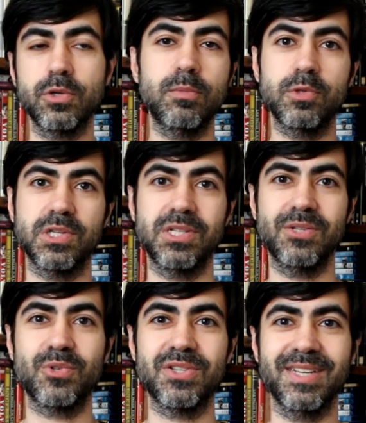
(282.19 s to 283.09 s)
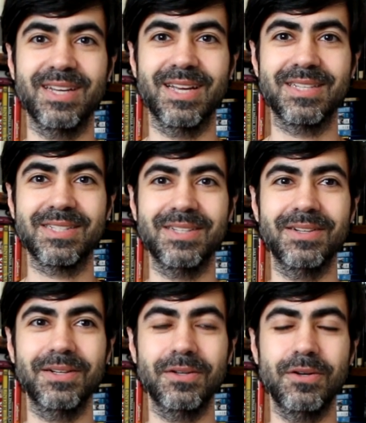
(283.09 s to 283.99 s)
almost as interesting as
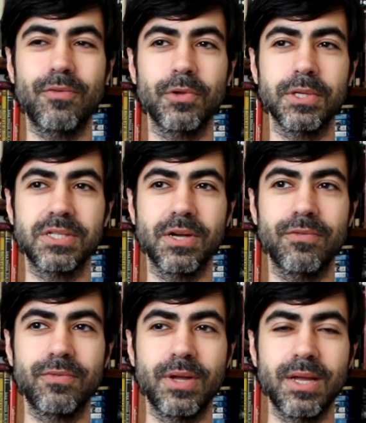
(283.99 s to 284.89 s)
the novel itself,